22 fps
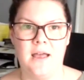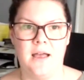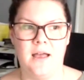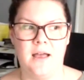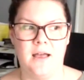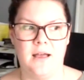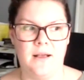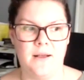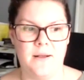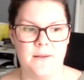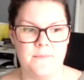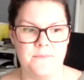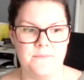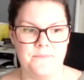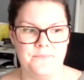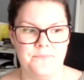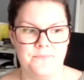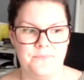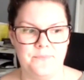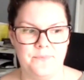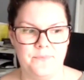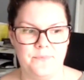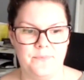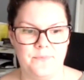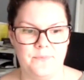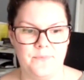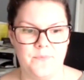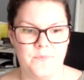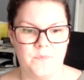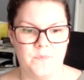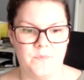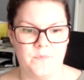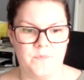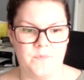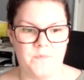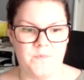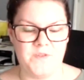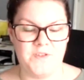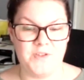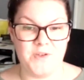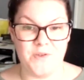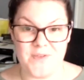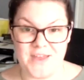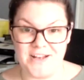
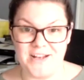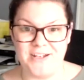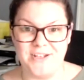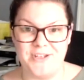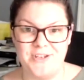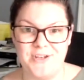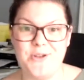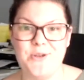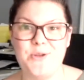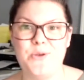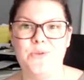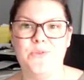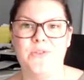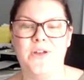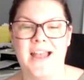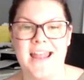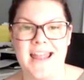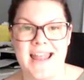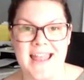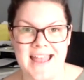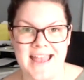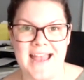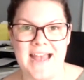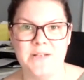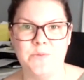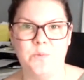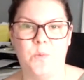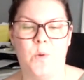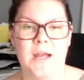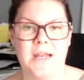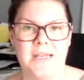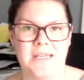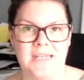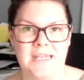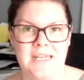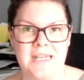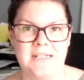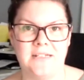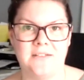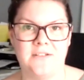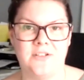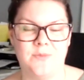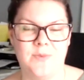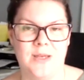So then I knew that I had what I
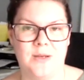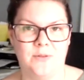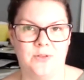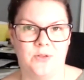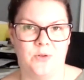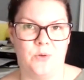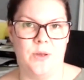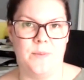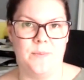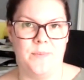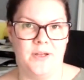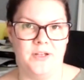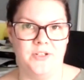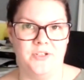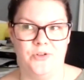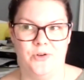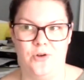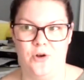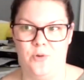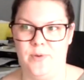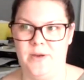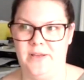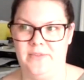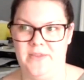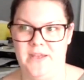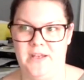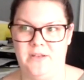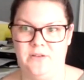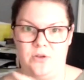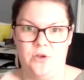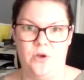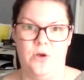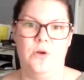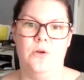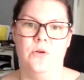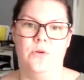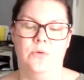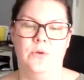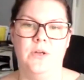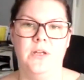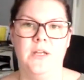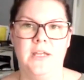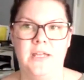needed to be able to quit my job and then go